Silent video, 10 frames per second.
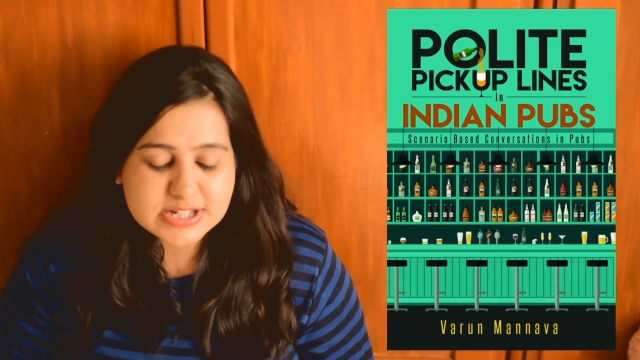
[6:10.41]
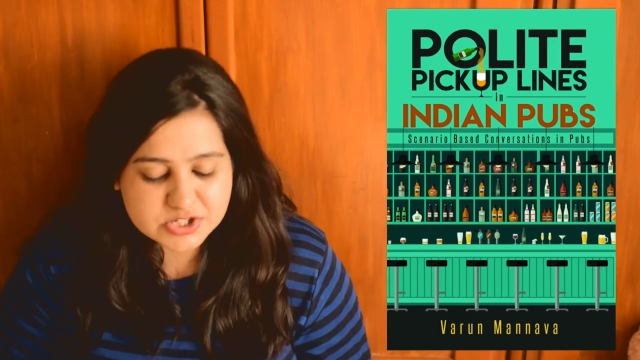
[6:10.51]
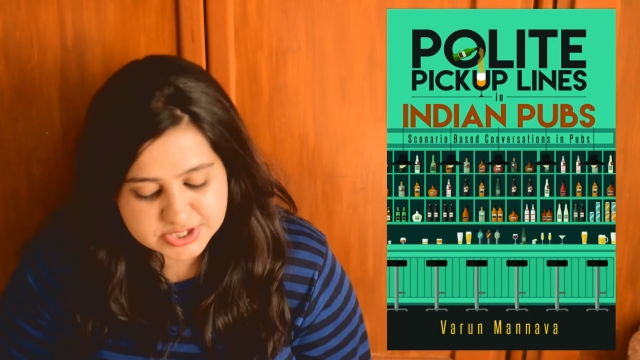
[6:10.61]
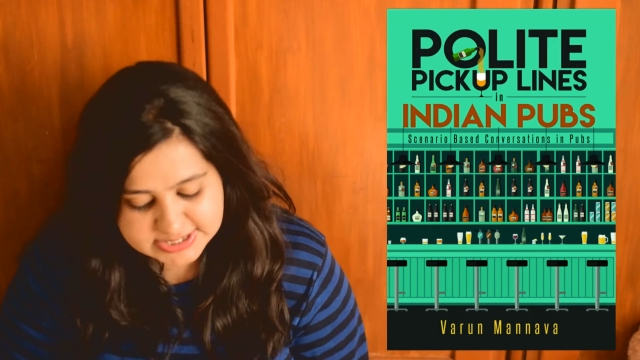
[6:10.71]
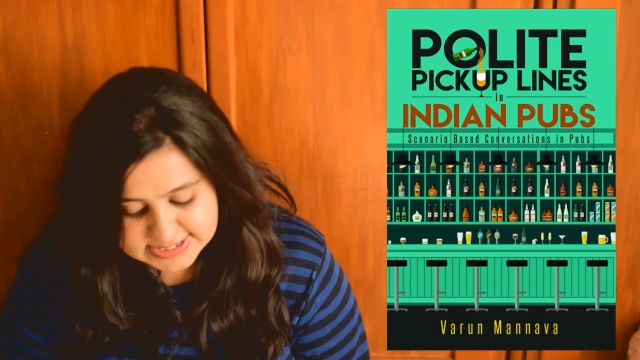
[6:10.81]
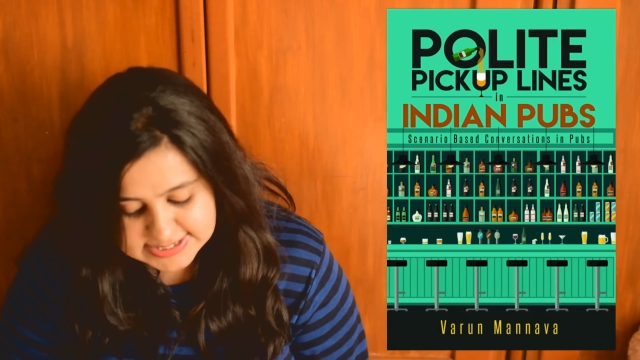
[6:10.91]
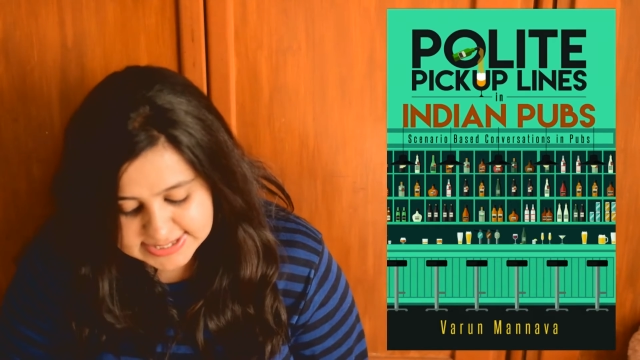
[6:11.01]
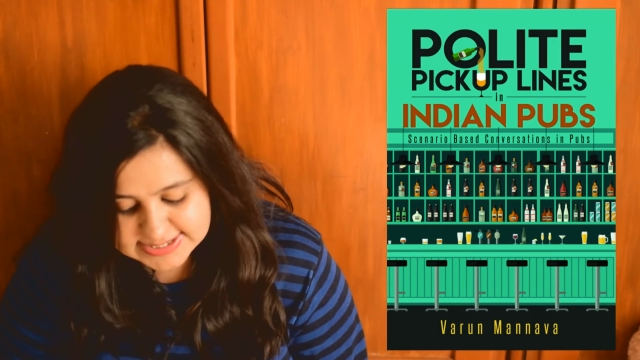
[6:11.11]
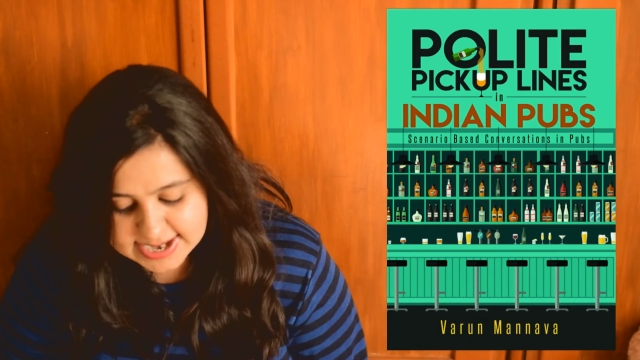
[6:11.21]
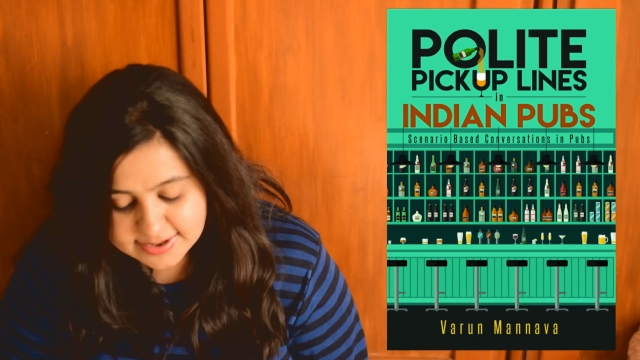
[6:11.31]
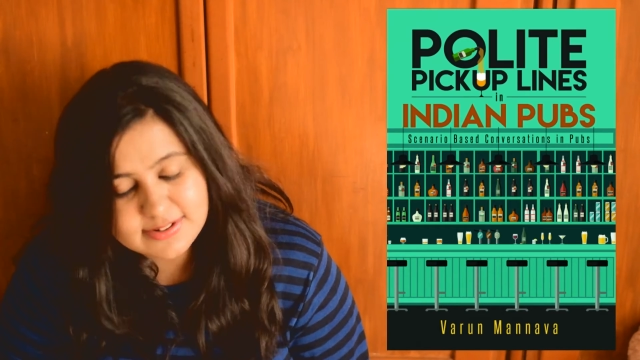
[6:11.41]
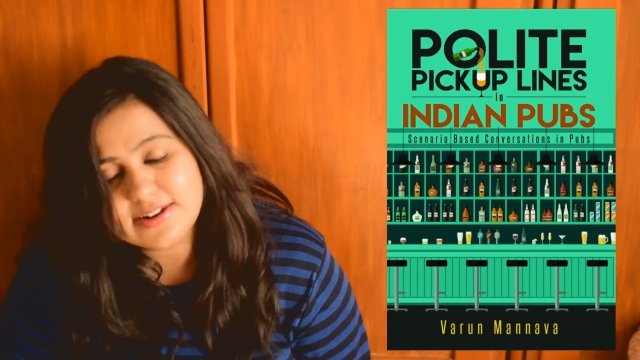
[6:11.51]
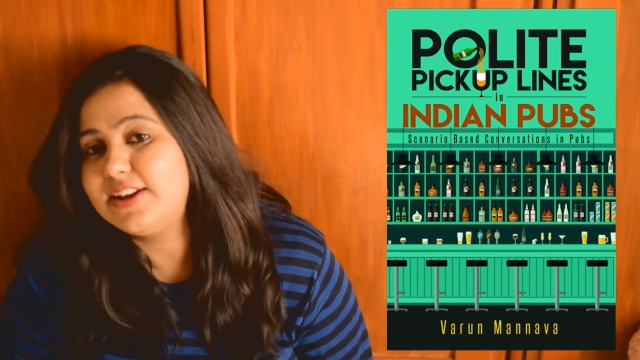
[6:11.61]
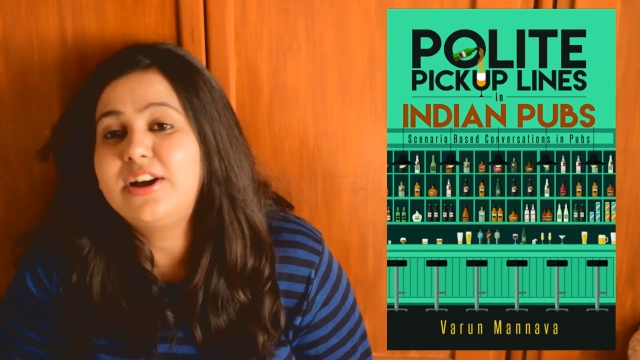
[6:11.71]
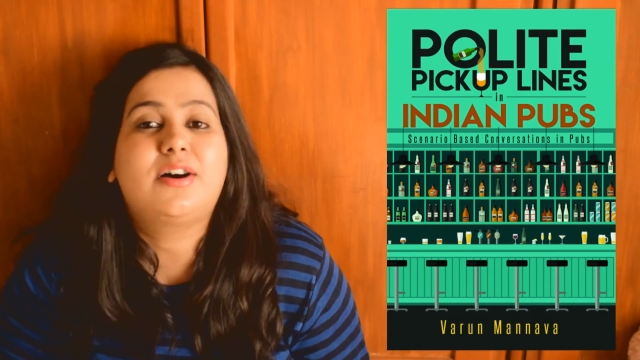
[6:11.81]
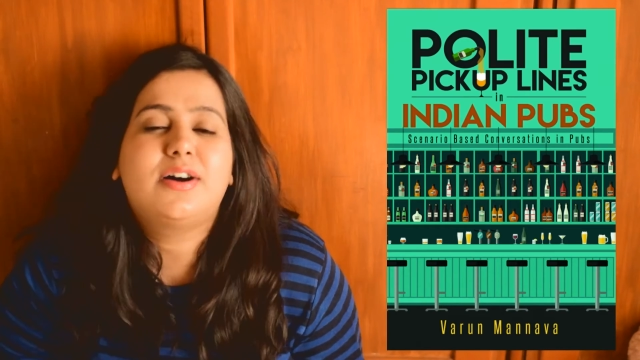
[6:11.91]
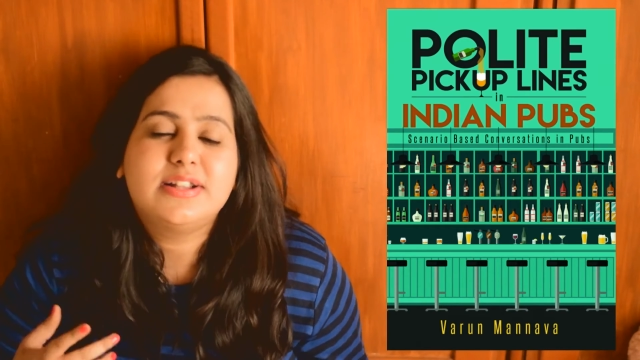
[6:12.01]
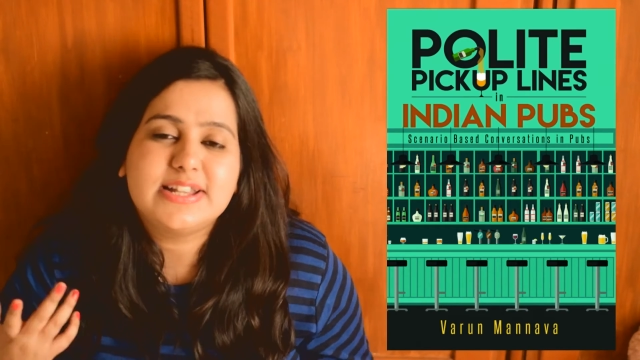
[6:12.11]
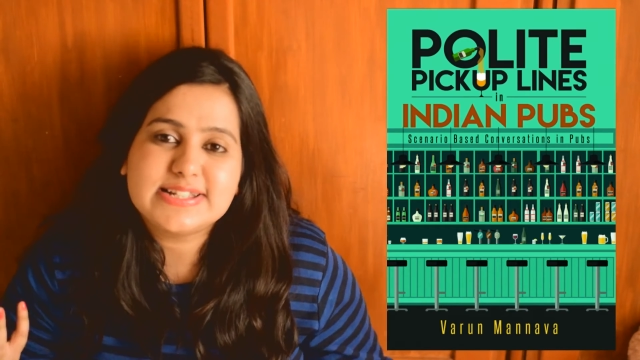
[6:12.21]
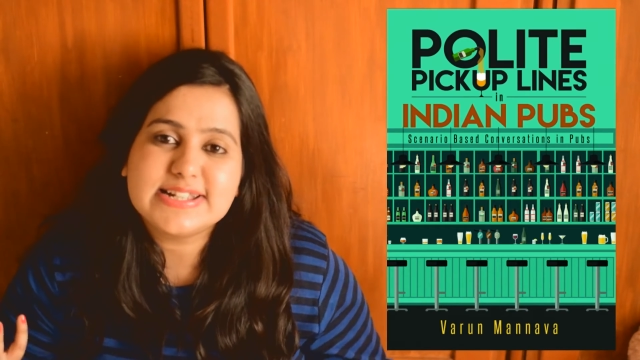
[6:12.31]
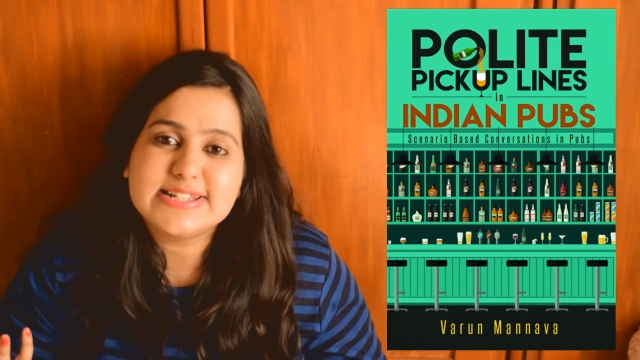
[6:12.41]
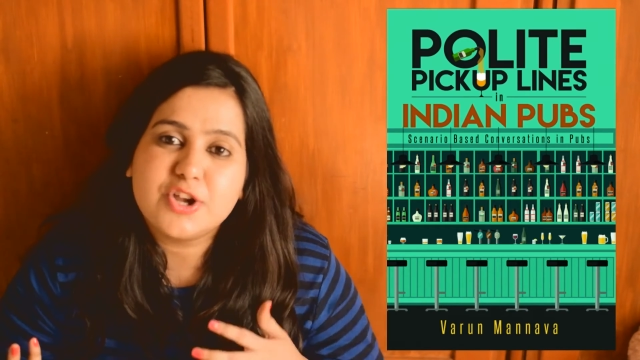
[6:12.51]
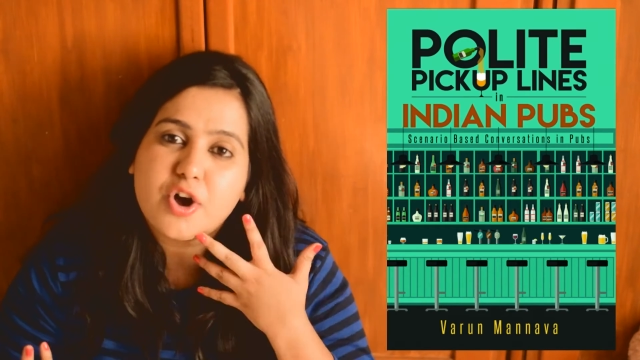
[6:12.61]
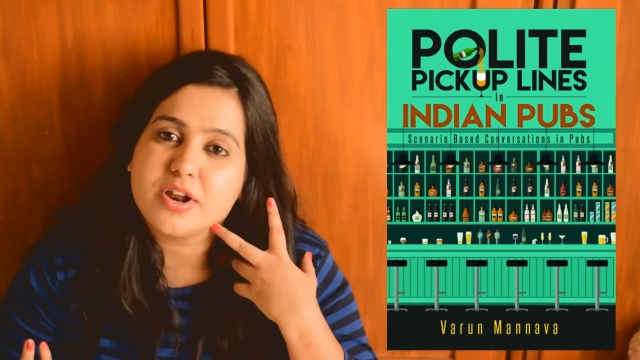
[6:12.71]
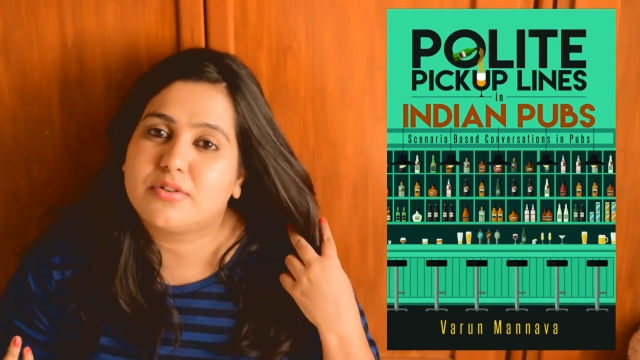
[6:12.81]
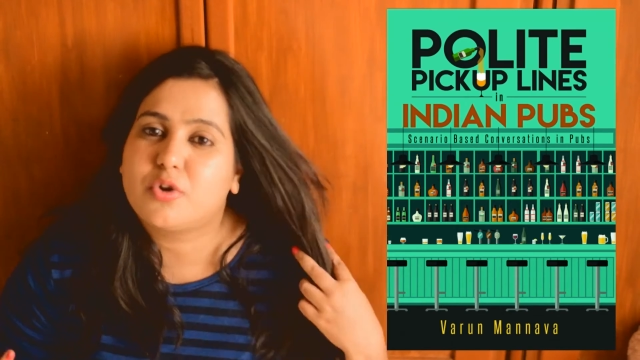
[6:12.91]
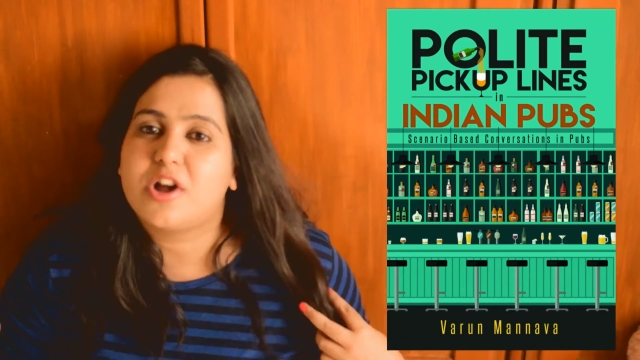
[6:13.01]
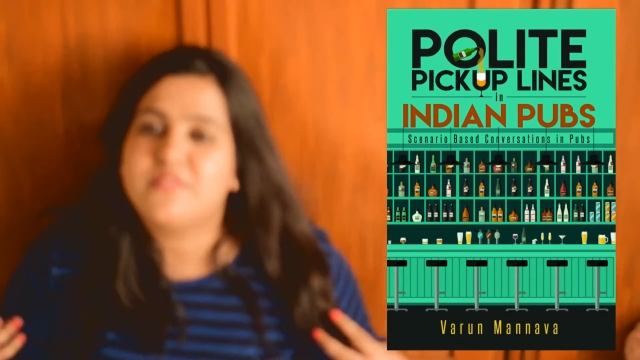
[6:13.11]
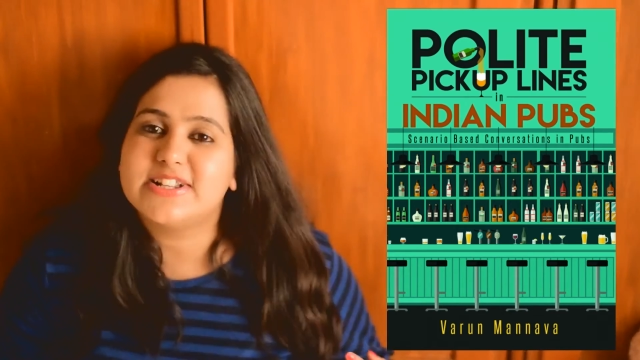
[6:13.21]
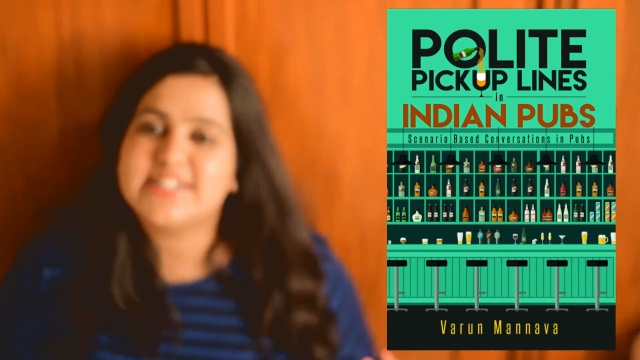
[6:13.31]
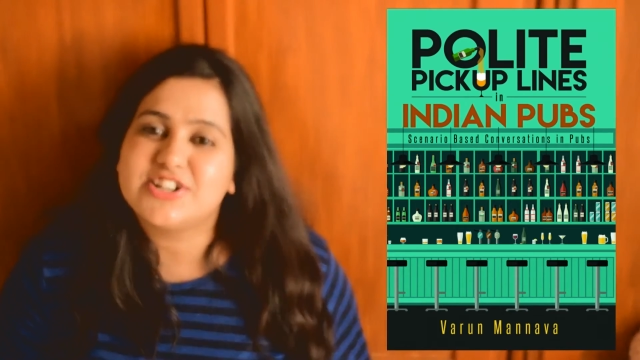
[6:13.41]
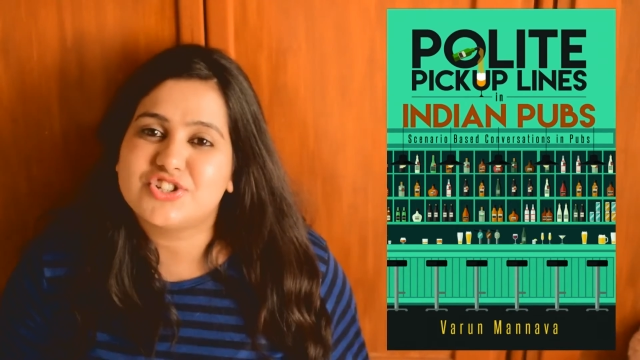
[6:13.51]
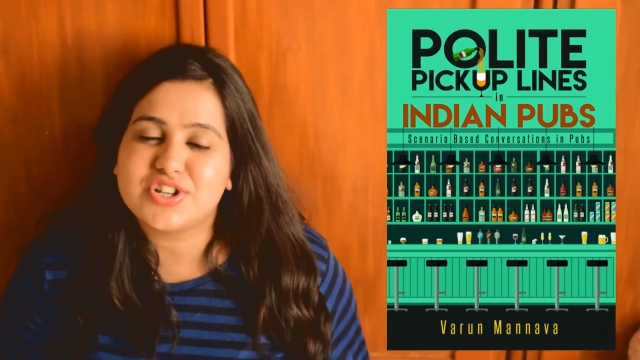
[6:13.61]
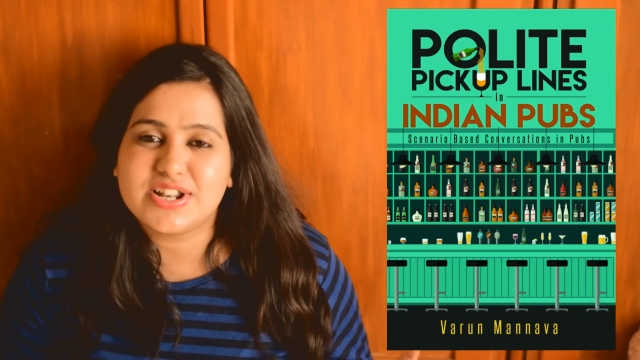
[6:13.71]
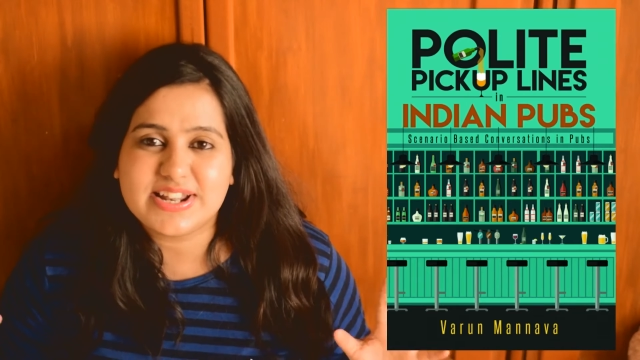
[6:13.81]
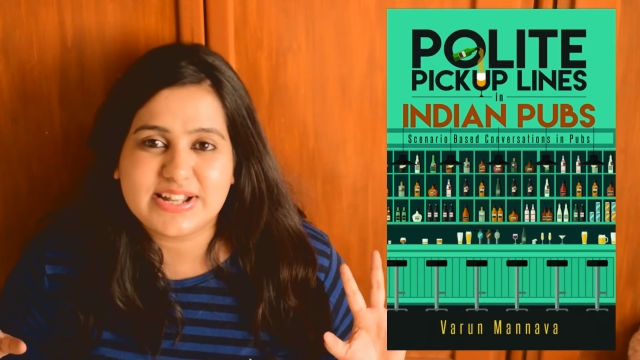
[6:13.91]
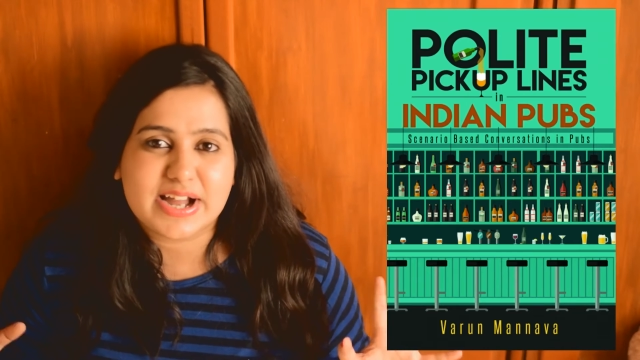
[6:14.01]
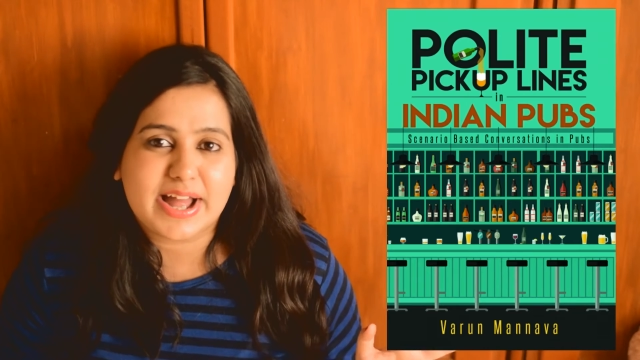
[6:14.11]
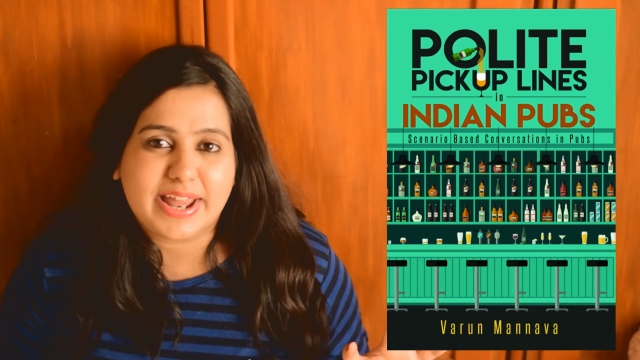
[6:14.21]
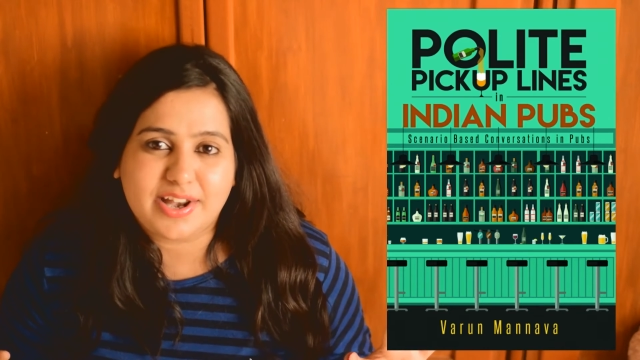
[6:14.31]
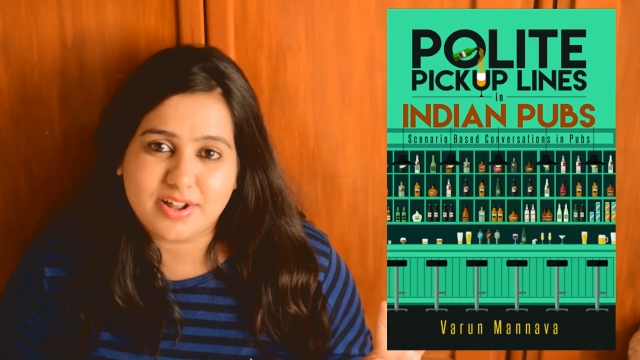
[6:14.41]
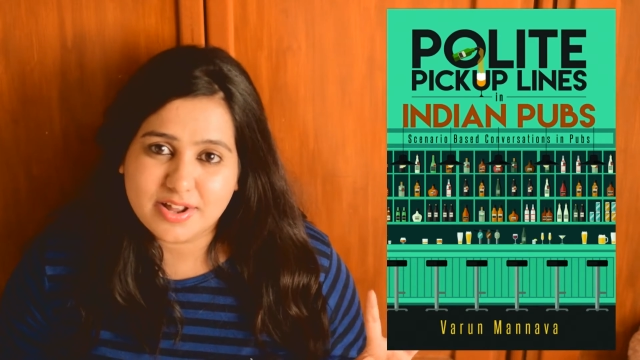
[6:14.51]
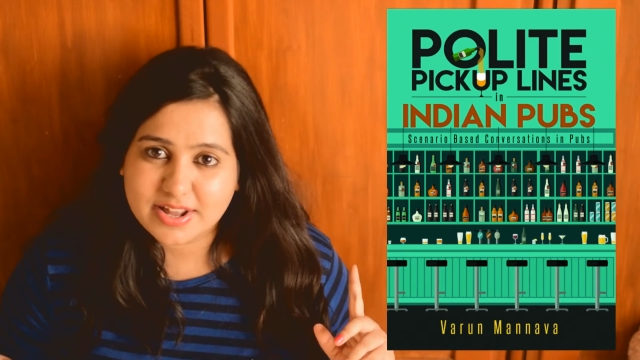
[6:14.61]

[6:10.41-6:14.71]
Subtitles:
So this is this is your conversation guide